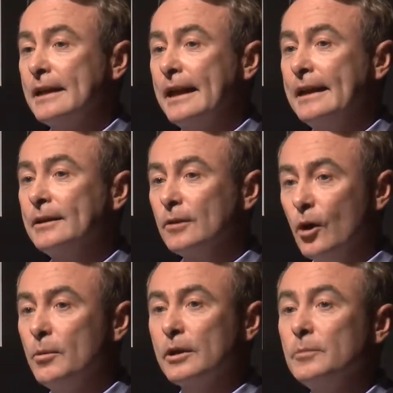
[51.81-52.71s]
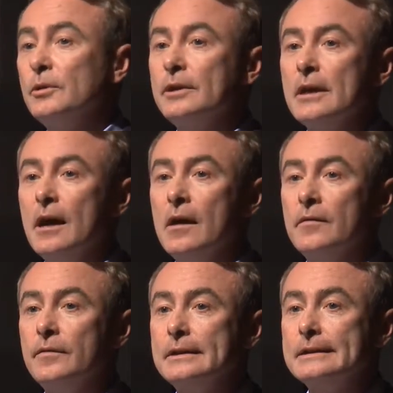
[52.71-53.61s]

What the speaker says: a global community of